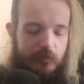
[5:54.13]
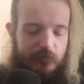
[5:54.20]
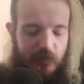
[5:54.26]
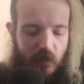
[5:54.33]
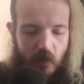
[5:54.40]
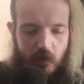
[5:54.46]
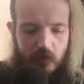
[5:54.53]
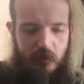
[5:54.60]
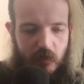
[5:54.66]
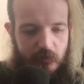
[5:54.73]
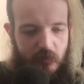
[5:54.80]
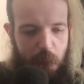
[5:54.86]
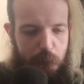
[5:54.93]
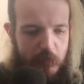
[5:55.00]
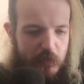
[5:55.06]
It's kind of like
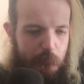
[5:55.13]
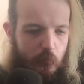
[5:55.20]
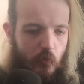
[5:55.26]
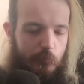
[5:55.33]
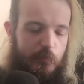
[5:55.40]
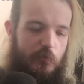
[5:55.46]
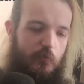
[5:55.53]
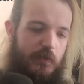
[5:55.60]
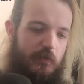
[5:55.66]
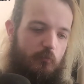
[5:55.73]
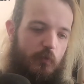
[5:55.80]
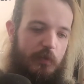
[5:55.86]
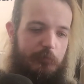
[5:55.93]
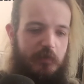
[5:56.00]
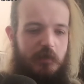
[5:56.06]
that midpoint between
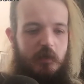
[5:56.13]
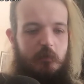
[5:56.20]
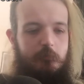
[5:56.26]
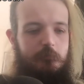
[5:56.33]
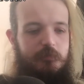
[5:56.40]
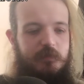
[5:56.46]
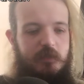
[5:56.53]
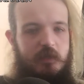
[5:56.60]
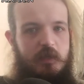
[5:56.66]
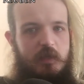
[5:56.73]
when it becomes